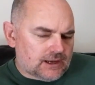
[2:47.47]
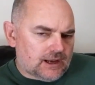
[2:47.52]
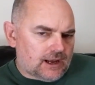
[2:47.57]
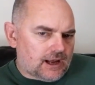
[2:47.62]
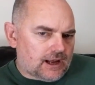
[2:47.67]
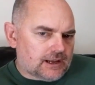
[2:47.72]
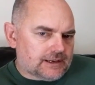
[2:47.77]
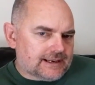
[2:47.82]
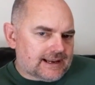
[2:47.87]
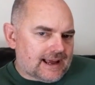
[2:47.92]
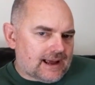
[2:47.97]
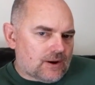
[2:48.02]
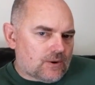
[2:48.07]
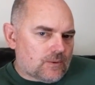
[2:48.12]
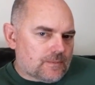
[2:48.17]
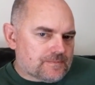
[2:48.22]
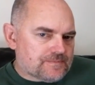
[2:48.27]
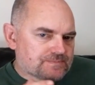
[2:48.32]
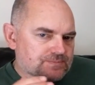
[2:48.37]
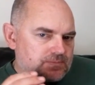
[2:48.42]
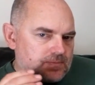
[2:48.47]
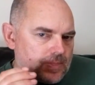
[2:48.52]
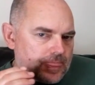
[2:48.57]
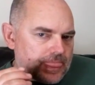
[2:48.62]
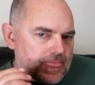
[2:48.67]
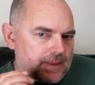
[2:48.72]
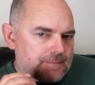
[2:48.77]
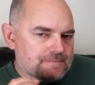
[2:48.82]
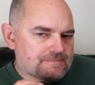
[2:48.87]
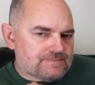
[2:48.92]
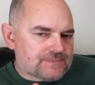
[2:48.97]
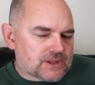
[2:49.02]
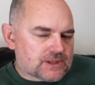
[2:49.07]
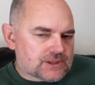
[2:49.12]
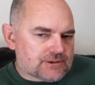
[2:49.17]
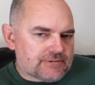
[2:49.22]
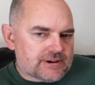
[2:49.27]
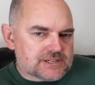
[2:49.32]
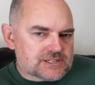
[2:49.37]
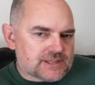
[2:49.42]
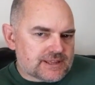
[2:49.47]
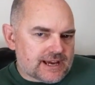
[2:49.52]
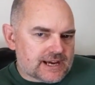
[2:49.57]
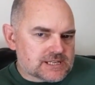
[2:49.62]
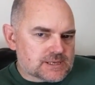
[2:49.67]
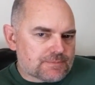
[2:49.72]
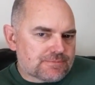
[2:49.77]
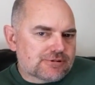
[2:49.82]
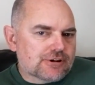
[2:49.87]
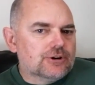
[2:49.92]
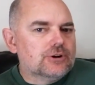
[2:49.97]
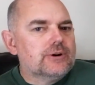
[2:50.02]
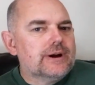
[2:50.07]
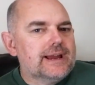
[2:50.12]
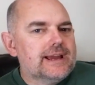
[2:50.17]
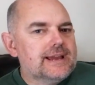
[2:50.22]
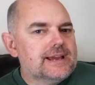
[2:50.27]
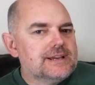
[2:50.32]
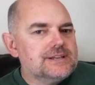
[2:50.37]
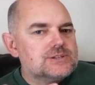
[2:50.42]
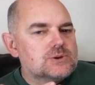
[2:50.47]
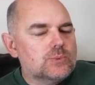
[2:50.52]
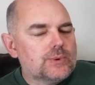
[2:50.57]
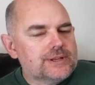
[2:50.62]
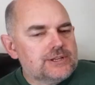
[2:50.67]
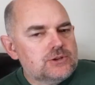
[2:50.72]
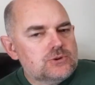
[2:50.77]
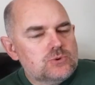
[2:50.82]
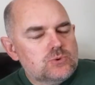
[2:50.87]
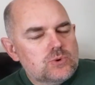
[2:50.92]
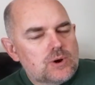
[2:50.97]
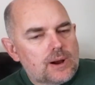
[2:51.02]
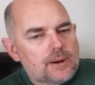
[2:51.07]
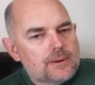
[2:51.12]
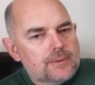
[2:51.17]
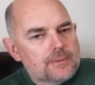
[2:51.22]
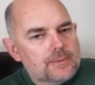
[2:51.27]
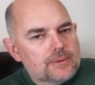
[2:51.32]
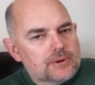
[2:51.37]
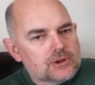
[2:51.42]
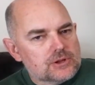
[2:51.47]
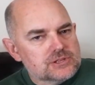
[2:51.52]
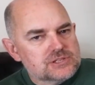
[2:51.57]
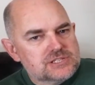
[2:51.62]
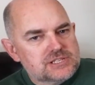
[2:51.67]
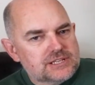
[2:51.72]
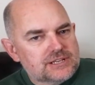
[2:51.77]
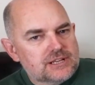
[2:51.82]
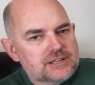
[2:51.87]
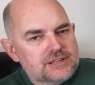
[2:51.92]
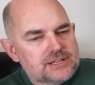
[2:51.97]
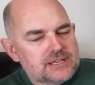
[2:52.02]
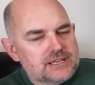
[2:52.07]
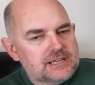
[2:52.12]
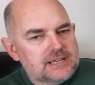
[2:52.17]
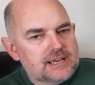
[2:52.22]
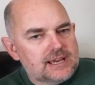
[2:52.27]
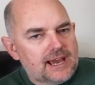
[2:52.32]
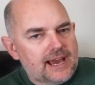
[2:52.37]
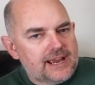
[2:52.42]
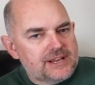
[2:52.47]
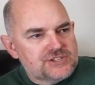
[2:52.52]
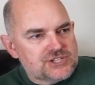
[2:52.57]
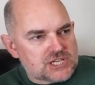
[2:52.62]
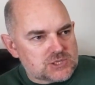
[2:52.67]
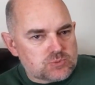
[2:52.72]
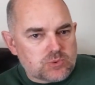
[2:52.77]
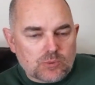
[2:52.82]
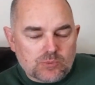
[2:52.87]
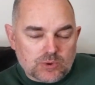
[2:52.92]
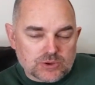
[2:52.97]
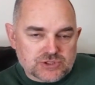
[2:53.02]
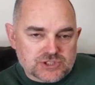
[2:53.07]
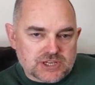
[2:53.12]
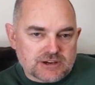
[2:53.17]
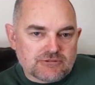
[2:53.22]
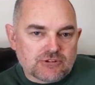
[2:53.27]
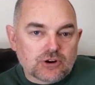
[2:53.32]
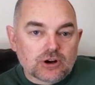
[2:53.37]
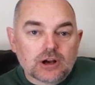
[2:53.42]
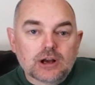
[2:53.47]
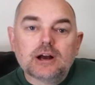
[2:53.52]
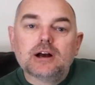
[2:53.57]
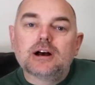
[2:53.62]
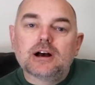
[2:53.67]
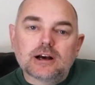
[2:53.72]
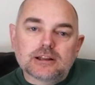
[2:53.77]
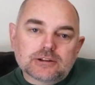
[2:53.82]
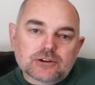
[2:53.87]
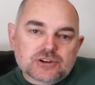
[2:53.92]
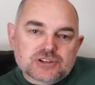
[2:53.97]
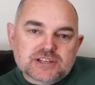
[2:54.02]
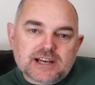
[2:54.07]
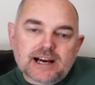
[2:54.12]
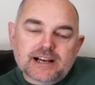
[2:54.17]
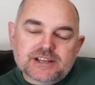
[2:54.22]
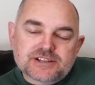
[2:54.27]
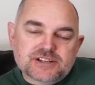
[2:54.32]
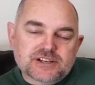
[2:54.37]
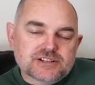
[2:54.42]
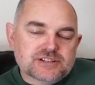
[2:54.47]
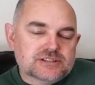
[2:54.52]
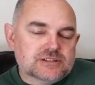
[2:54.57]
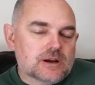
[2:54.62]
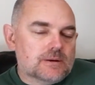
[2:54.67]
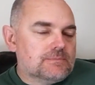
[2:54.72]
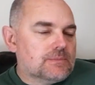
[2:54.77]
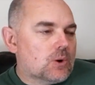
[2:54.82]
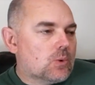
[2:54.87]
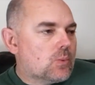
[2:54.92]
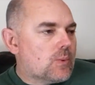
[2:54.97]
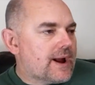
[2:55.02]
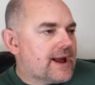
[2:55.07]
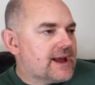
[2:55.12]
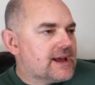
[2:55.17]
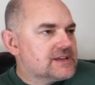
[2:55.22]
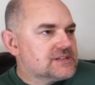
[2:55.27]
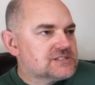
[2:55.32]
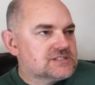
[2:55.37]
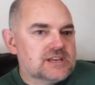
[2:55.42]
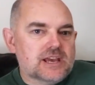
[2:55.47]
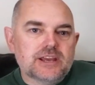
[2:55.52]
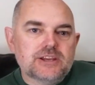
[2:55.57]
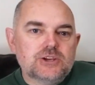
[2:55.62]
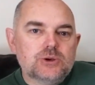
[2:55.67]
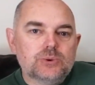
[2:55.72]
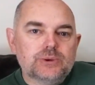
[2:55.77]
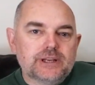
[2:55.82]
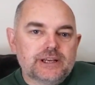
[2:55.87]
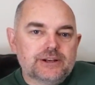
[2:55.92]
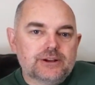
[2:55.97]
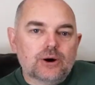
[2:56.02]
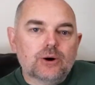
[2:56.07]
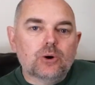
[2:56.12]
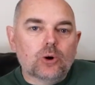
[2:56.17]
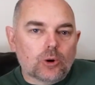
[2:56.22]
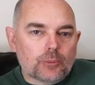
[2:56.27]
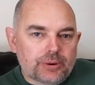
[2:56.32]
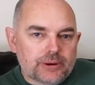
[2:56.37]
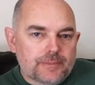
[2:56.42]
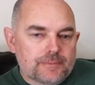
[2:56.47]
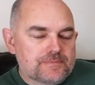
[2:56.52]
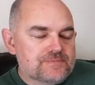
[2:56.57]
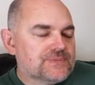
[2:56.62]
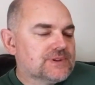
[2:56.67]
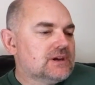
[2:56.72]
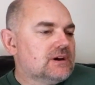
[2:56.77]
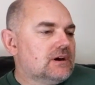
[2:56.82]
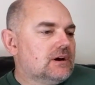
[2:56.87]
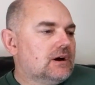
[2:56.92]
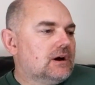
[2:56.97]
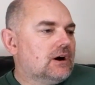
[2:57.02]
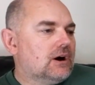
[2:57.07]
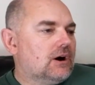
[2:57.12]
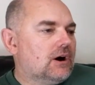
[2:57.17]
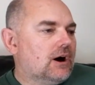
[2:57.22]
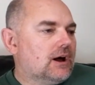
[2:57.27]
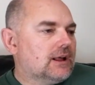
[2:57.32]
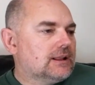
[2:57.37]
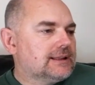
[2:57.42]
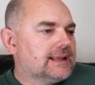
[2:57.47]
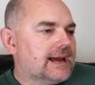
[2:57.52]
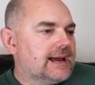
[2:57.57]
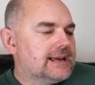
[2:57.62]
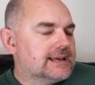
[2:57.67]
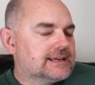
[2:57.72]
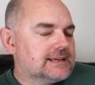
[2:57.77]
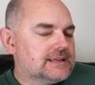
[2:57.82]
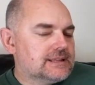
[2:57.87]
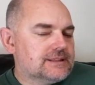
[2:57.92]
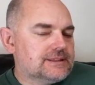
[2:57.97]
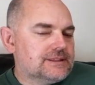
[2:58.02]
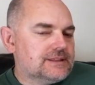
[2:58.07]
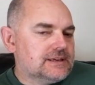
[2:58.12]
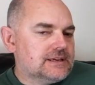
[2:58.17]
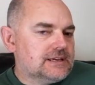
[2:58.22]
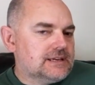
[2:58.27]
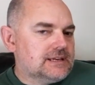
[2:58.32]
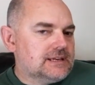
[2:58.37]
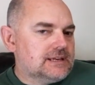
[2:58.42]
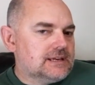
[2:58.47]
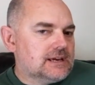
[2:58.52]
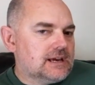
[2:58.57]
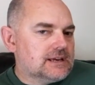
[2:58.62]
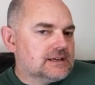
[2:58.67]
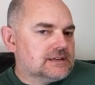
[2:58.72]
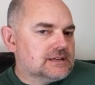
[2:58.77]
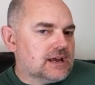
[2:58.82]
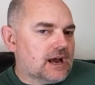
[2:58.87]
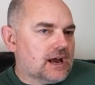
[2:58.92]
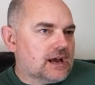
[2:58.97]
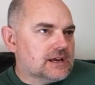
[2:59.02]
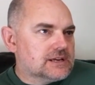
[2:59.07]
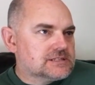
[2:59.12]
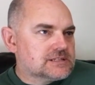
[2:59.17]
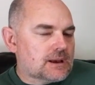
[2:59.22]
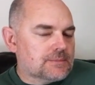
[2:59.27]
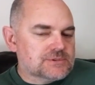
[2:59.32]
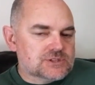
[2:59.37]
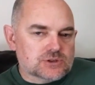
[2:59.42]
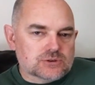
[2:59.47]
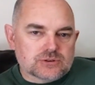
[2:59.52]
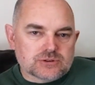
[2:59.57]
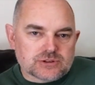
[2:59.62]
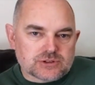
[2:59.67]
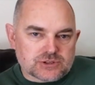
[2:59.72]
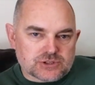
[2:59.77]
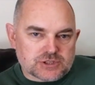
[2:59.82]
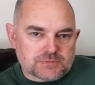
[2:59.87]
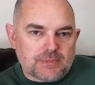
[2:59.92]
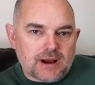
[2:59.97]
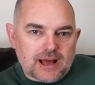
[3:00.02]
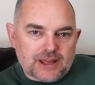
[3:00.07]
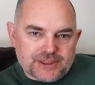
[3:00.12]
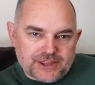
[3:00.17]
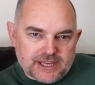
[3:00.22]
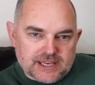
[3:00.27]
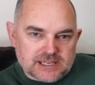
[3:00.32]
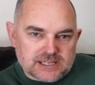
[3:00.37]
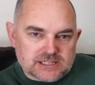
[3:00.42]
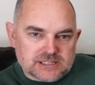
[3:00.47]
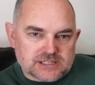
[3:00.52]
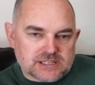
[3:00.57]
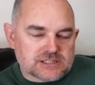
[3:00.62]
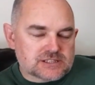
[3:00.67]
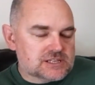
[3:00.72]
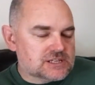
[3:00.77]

Uh, now, the reason that is a pro is when you consider the HS110 alongside a system where, say, you need a hub, like the uh, Samsung Smart Things